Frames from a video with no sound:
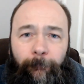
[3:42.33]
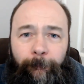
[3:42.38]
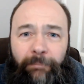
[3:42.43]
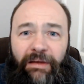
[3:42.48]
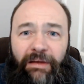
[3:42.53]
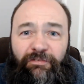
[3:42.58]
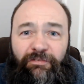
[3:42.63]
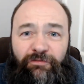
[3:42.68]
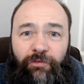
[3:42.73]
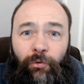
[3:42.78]

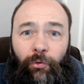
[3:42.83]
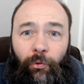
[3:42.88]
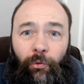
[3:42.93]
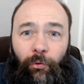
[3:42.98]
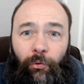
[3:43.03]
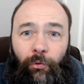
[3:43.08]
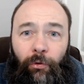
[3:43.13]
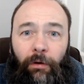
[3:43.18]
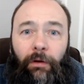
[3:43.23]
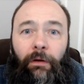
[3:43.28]

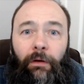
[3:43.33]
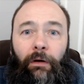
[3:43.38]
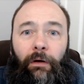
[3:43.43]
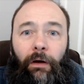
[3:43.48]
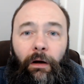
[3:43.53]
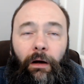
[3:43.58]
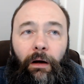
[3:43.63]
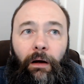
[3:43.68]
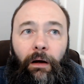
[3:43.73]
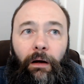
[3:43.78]
before
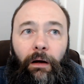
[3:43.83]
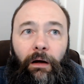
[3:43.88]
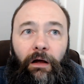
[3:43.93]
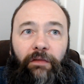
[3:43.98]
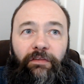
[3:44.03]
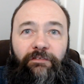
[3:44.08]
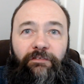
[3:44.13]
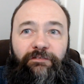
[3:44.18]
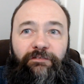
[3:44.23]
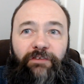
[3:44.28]
uh,
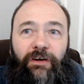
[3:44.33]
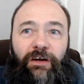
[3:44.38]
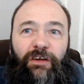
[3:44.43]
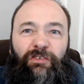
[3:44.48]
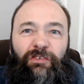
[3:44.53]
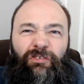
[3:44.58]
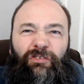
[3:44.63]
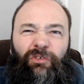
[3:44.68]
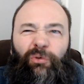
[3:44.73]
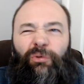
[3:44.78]
the
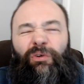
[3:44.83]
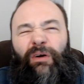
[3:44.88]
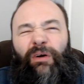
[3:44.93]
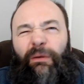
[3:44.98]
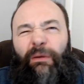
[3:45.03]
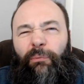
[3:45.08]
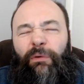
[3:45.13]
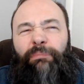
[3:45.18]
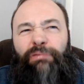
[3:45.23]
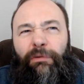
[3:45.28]
first, or
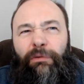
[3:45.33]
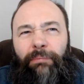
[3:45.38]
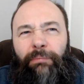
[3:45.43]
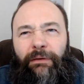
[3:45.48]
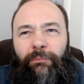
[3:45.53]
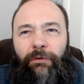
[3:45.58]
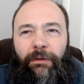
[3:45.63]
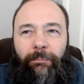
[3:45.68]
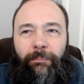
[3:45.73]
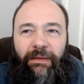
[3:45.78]
it would, probably
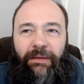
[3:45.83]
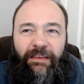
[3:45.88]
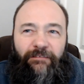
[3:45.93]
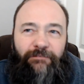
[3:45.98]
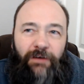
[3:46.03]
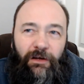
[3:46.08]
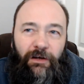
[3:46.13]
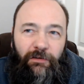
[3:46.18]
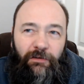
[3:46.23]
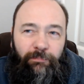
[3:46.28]
wouldn't have been the
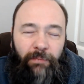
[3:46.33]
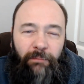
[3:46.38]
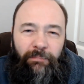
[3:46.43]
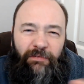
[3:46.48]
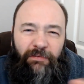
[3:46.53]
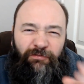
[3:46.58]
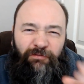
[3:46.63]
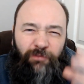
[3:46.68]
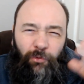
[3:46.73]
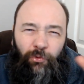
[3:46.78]
first, but
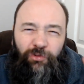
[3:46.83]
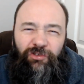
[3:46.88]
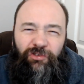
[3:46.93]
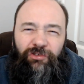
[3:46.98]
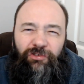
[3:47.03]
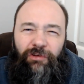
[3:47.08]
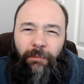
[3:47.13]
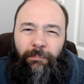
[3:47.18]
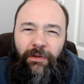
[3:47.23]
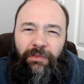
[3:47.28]
before
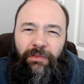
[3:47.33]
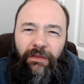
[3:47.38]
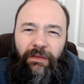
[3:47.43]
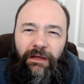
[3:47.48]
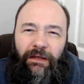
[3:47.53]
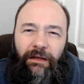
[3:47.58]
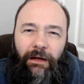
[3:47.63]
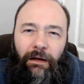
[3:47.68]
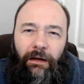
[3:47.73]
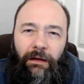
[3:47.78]
some of
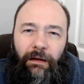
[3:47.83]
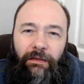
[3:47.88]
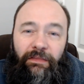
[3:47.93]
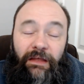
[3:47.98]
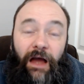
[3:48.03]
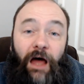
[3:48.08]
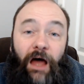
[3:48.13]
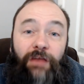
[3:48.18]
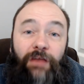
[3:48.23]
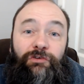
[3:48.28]
the uh, the
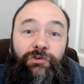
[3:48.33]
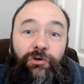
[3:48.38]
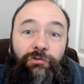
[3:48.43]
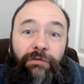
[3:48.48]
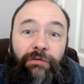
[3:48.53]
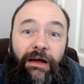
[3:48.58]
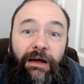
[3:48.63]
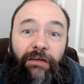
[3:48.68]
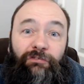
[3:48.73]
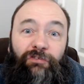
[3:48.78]

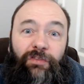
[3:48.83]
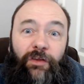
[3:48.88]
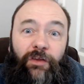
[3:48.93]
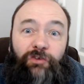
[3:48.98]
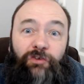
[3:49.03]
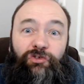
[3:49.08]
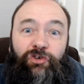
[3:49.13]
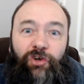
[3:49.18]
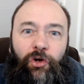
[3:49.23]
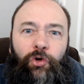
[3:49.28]
undergrounds and the
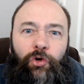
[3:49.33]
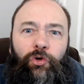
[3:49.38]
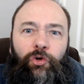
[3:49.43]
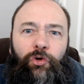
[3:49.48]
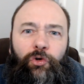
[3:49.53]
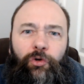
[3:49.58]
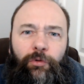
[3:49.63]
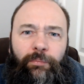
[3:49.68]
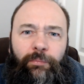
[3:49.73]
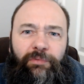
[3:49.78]

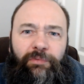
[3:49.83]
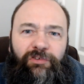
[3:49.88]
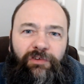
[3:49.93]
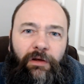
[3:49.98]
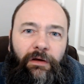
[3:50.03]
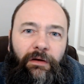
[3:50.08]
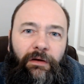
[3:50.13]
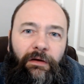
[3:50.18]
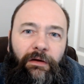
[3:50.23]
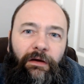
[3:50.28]
tubes,
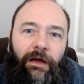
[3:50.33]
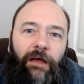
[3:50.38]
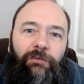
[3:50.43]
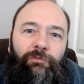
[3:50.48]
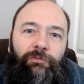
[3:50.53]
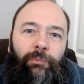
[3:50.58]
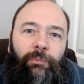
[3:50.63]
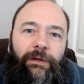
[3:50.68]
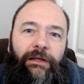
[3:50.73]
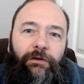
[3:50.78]

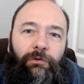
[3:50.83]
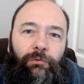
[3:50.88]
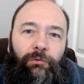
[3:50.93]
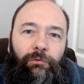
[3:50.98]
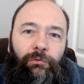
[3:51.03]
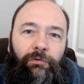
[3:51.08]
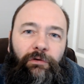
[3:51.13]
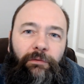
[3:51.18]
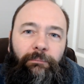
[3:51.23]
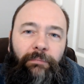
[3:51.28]
as we
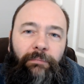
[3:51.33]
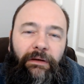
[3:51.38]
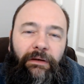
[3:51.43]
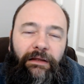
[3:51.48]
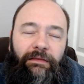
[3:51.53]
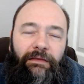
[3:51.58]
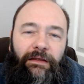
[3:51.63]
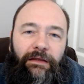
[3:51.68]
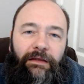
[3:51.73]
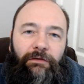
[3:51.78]
call them
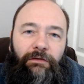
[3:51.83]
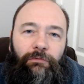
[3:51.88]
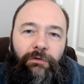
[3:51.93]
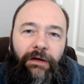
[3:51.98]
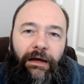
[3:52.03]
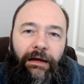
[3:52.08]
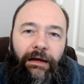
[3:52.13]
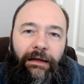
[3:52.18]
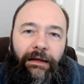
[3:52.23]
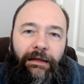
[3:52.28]
in the
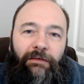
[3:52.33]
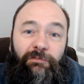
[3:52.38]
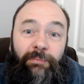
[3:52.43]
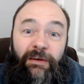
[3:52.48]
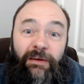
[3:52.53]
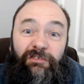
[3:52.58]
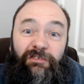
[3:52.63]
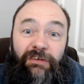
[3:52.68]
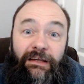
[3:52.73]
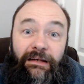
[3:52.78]
UK,
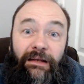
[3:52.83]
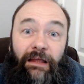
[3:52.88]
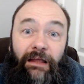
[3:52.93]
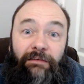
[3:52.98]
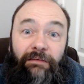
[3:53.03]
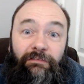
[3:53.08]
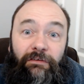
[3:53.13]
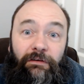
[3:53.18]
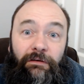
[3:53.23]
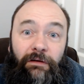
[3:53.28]
especially in
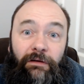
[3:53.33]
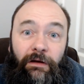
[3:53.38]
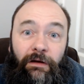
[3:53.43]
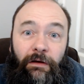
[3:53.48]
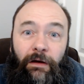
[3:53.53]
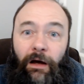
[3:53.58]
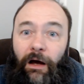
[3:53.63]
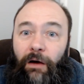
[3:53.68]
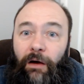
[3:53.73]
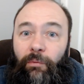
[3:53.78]
London,
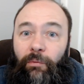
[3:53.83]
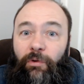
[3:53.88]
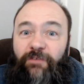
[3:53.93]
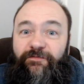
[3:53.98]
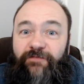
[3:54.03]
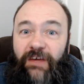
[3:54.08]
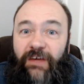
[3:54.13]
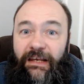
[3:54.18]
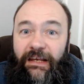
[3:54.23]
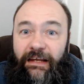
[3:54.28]
uh, were
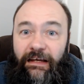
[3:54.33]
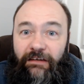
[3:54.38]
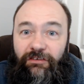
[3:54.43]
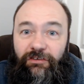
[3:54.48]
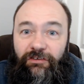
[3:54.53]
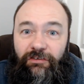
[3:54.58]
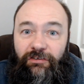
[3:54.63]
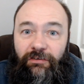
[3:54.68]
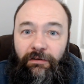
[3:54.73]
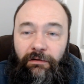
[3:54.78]

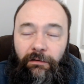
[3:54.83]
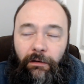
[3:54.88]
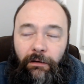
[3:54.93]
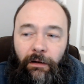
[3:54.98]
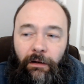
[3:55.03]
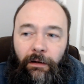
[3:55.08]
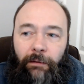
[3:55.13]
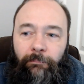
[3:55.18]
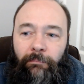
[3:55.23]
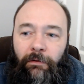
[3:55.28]
finished.
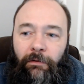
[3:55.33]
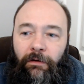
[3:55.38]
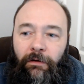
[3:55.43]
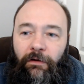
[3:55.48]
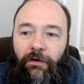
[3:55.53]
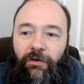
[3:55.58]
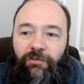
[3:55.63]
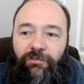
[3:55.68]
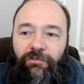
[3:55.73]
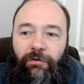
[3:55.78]
Um,
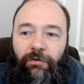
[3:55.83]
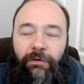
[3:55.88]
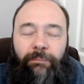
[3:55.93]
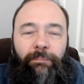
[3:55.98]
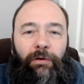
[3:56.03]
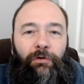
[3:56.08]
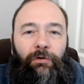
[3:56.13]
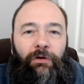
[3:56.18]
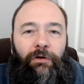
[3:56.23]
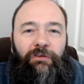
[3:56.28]
so he
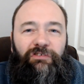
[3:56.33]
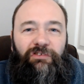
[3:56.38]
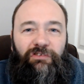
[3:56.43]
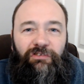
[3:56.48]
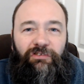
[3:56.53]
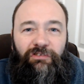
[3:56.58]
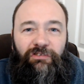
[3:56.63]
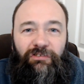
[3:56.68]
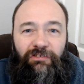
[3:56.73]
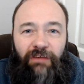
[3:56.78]
put
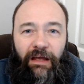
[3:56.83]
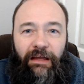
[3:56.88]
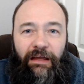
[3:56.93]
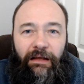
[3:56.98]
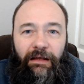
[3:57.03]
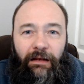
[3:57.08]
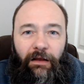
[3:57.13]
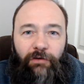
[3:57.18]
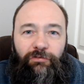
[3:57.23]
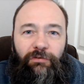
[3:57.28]

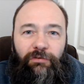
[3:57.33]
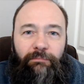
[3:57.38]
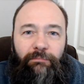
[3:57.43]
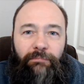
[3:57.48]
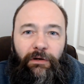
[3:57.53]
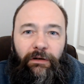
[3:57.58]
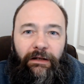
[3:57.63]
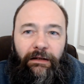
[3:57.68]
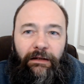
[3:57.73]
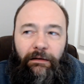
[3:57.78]
stake loads of
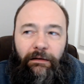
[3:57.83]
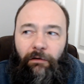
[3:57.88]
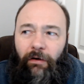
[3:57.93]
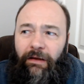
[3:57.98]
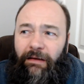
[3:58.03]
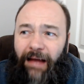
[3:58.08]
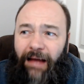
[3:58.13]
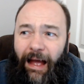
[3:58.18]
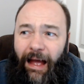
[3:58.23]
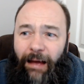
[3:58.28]
money, like
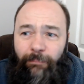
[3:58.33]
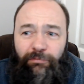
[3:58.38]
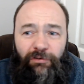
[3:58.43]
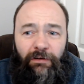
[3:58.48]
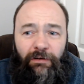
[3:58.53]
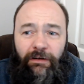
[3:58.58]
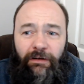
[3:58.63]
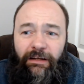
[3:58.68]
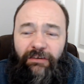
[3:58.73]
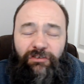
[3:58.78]

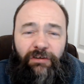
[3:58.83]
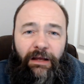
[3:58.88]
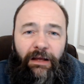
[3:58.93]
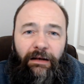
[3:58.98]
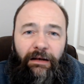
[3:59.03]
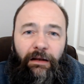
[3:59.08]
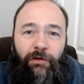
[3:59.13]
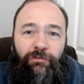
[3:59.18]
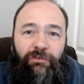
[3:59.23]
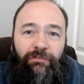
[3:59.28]
absolutely shed
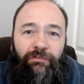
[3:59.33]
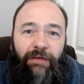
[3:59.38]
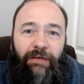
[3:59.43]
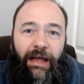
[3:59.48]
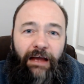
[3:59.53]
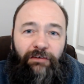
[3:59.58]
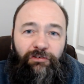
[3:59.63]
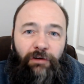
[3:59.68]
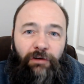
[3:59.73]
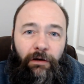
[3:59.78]
loads of cash